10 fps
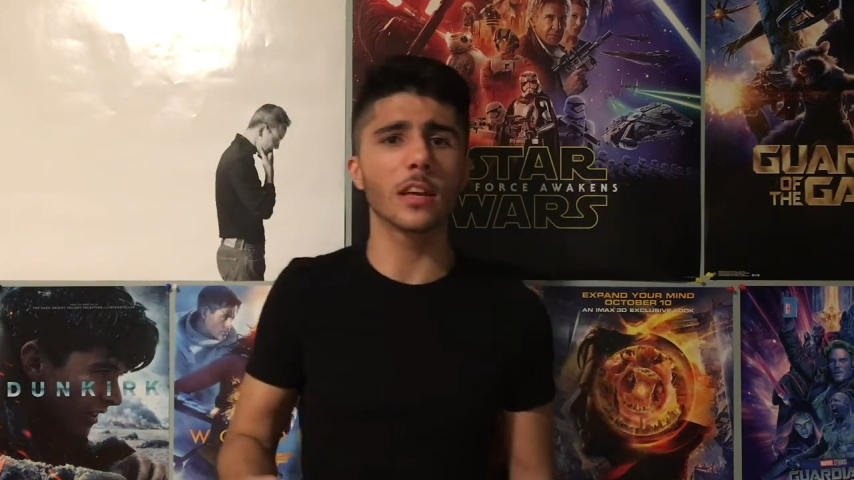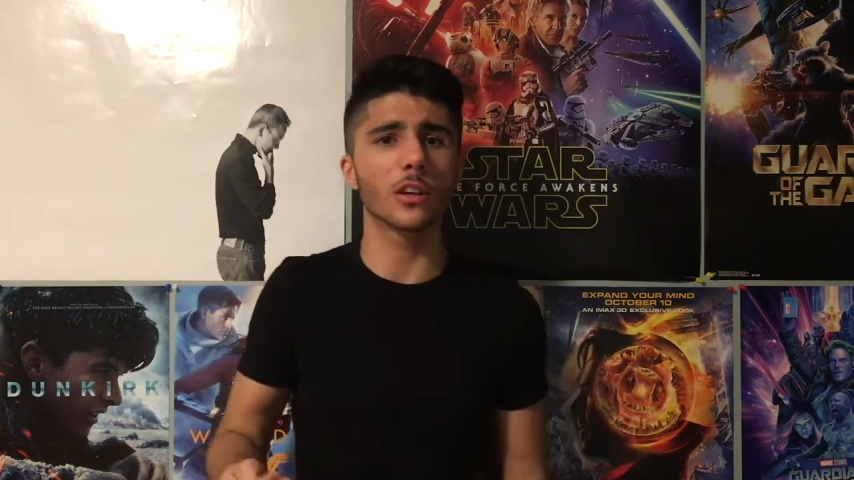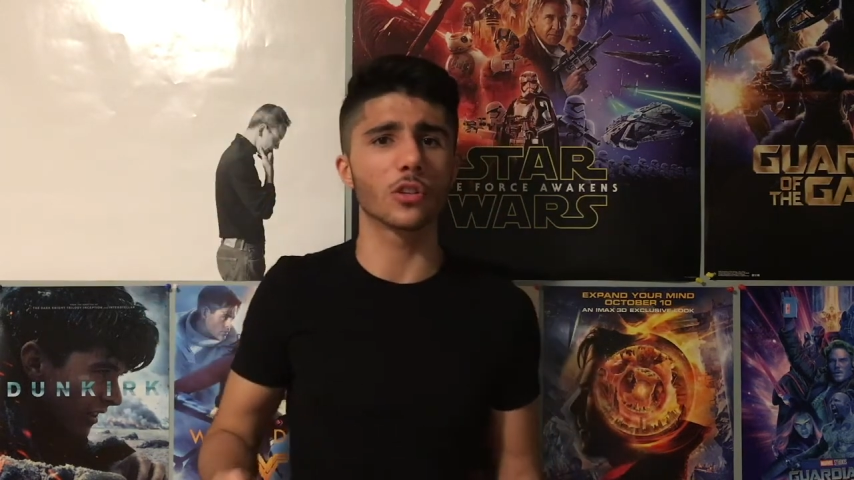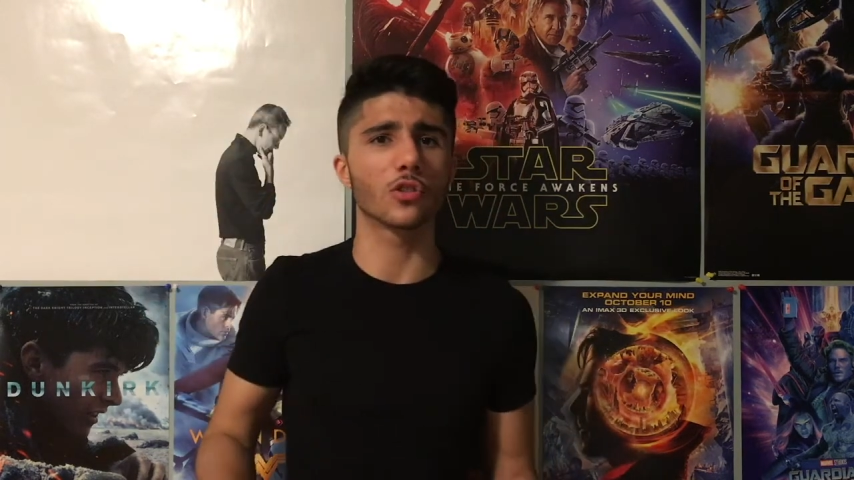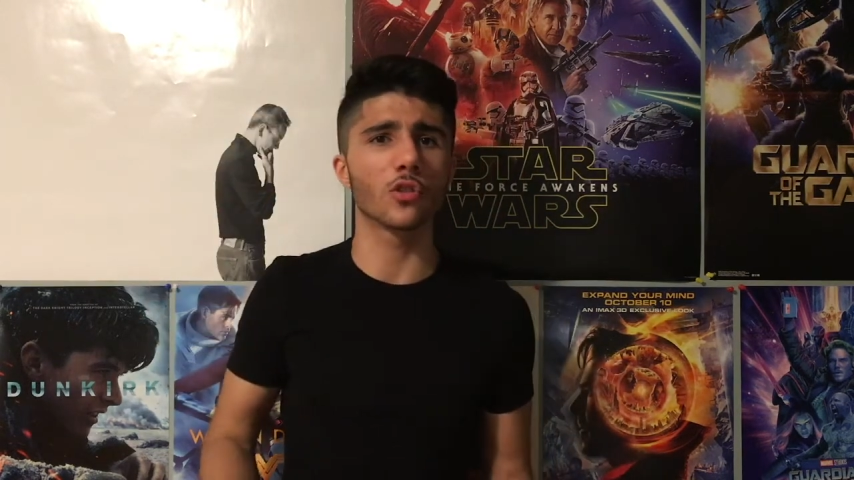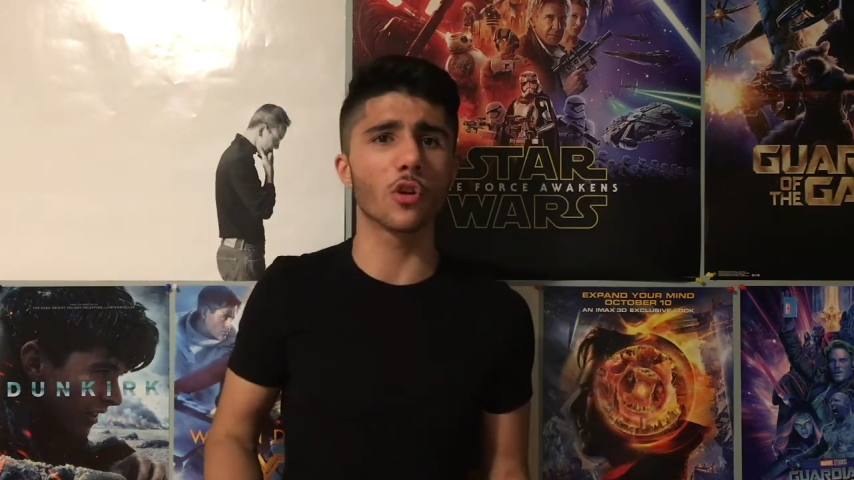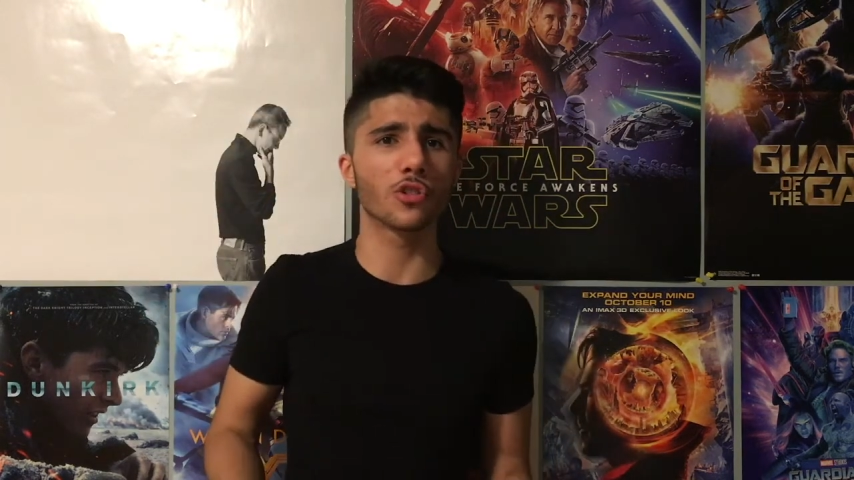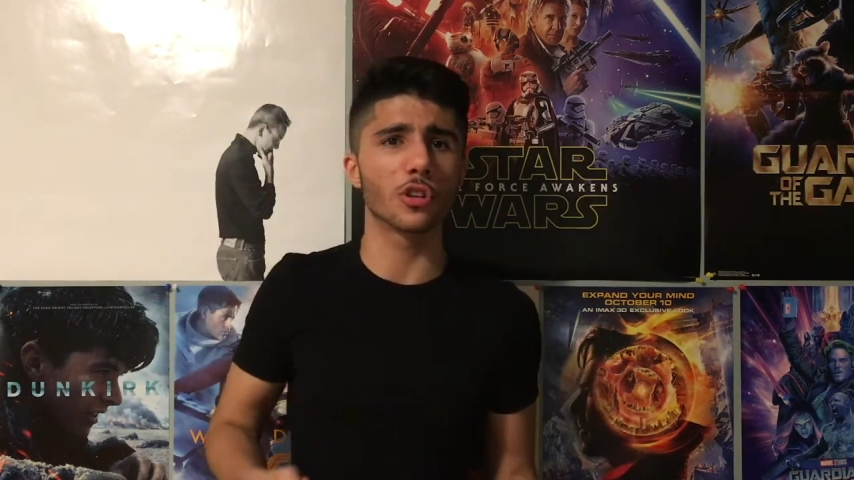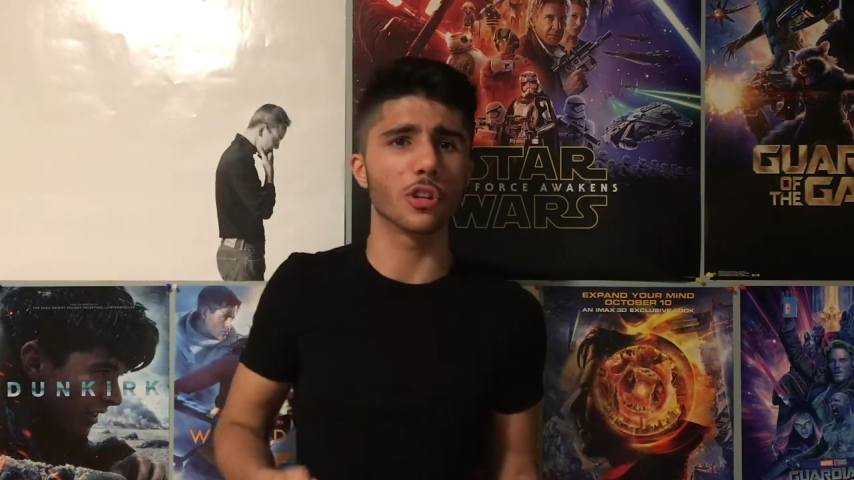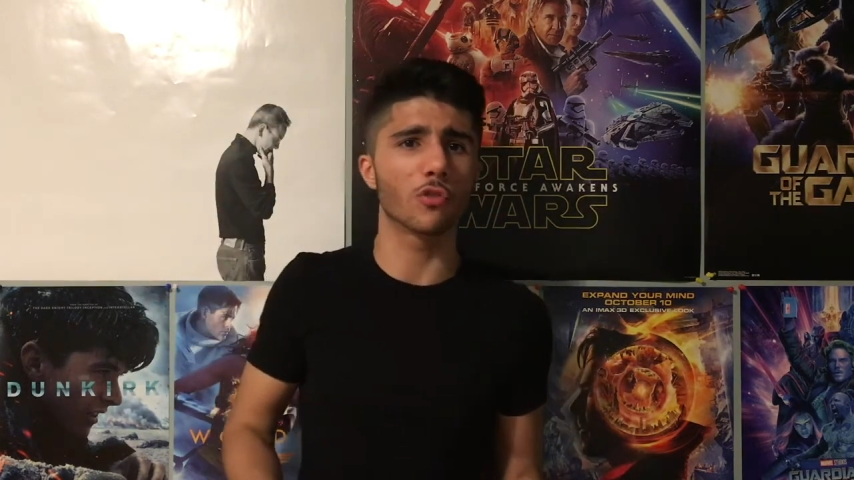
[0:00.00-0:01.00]
like you're a
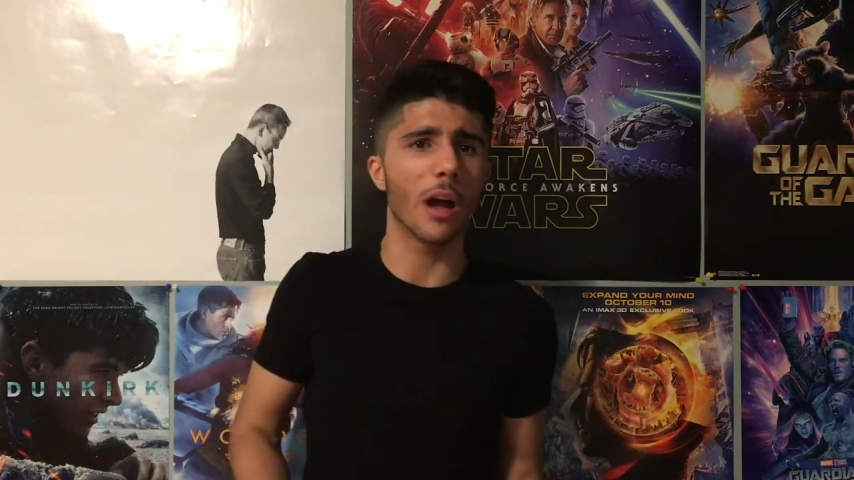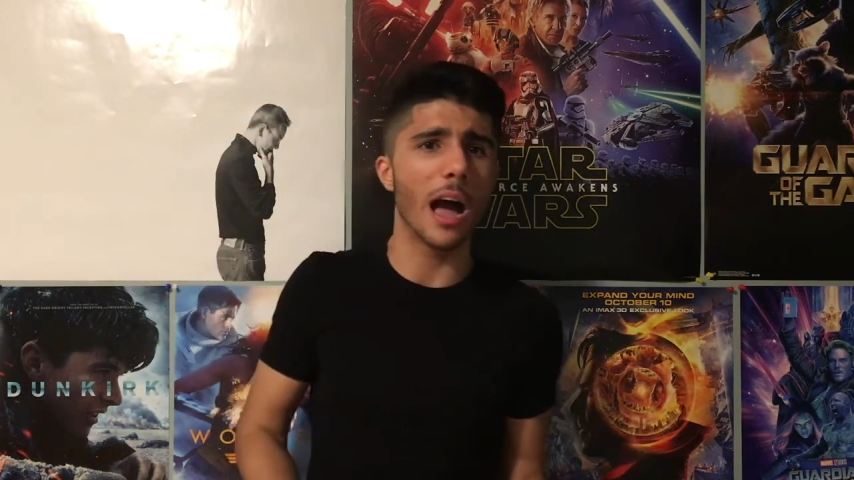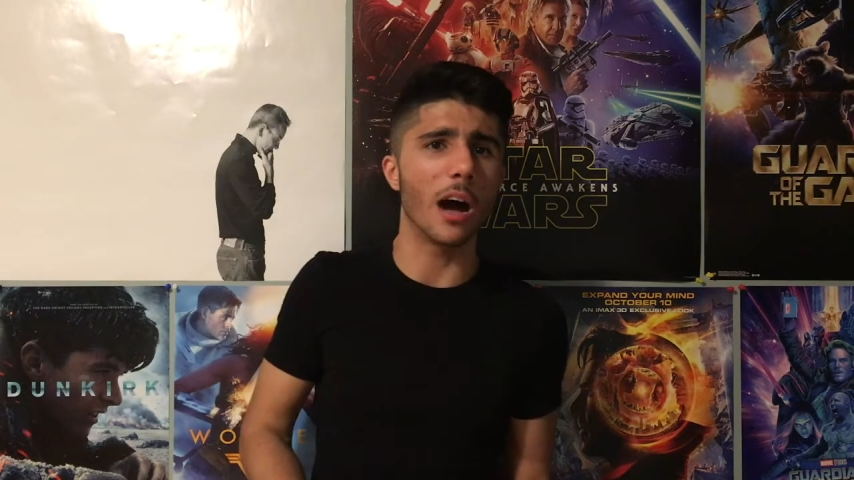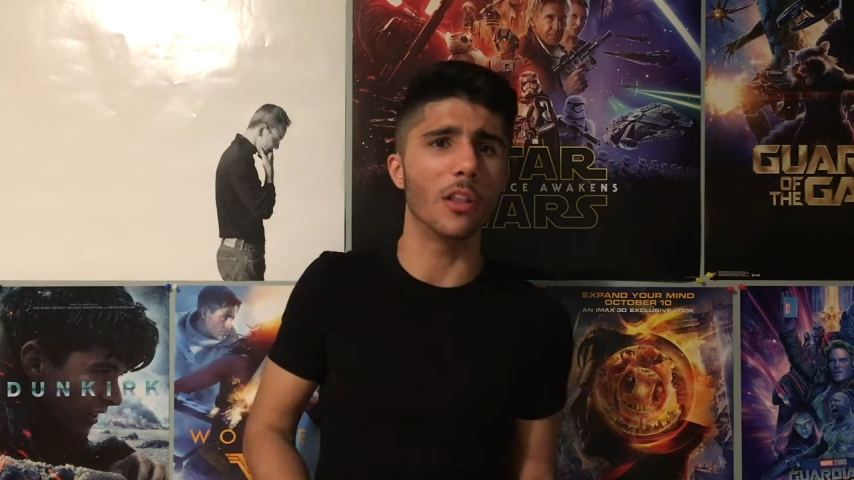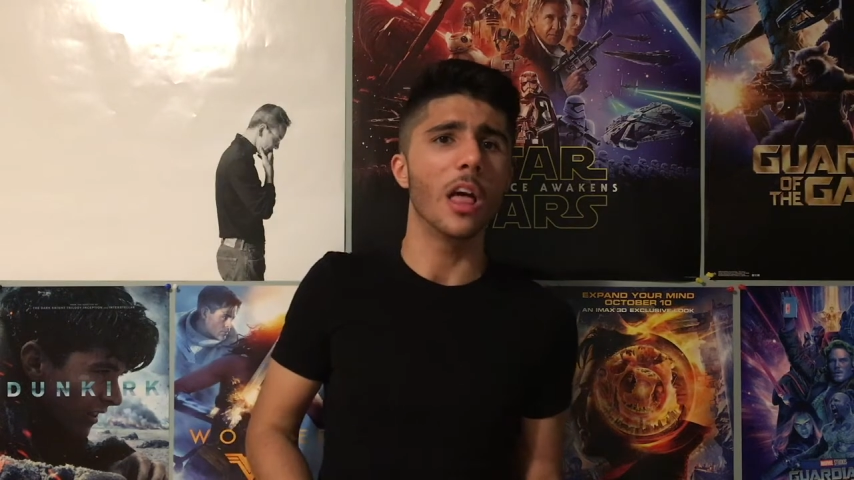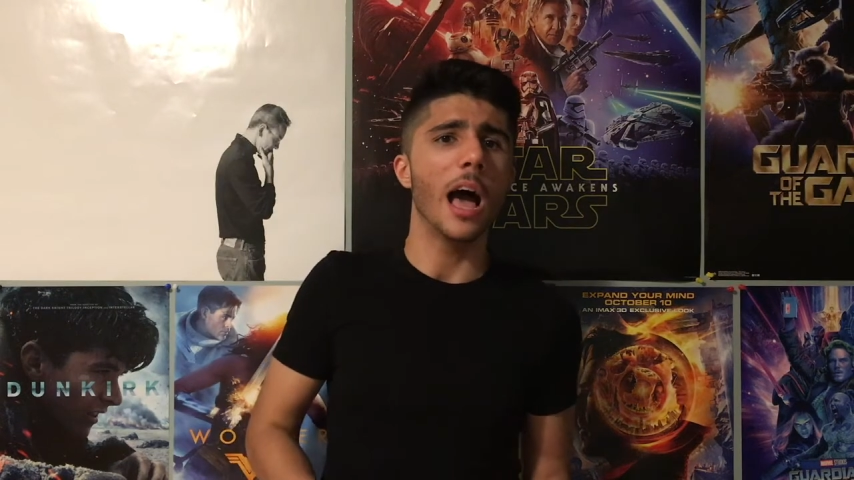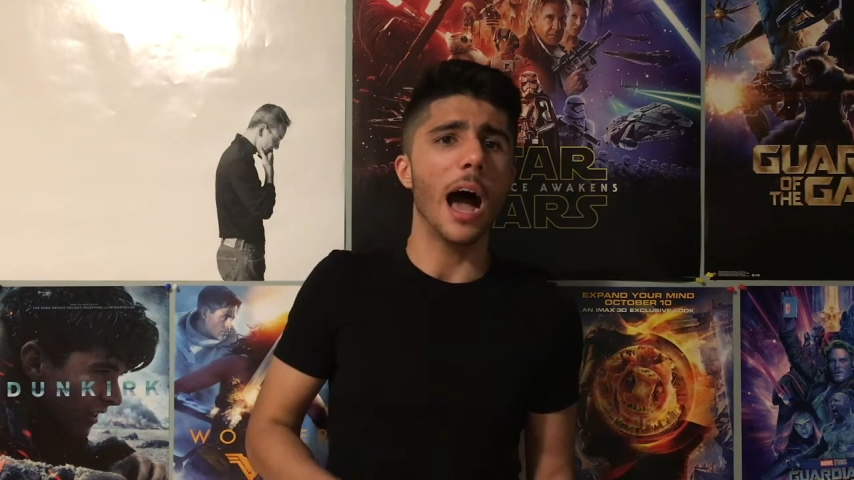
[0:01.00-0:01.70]
soldier in the ground,